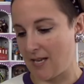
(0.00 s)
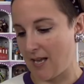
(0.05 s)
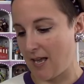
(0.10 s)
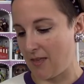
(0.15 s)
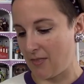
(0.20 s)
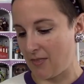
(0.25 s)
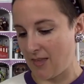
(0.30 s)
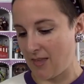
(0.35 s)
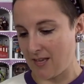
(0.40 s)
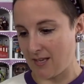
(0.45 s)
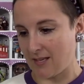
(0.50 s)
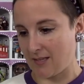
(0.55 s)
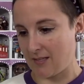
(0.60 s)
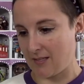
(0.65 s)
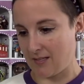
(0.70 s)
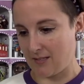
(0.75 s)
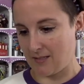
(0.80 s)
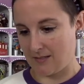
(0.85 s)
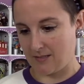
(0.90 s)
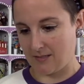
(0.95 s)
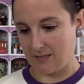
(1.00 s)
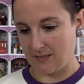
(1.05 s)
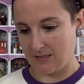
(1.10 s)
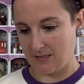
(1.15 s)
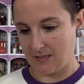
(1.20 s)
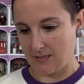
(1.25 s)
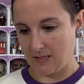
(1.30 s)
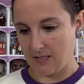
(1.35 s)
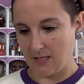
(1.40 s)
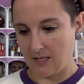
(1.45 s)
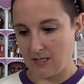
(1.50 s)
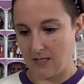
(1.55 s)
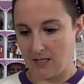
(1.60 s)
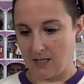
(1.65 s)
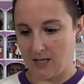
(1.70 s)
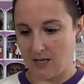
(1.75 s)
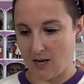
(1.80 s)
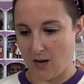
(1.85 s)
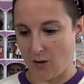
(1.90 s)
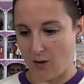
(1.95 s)
I think
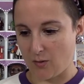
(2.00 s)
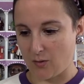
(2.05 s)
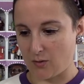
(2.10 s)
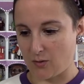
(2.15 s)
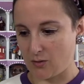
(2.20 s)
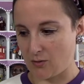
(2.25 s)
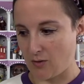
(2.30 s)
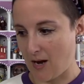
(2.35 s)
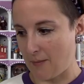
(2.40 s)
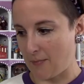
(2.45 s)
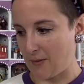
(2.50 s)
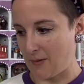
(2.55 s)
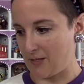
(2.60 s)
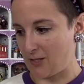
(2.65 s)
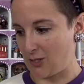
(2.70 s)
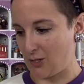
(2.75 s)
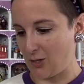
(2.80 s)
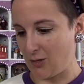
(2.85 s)
you know, you strap it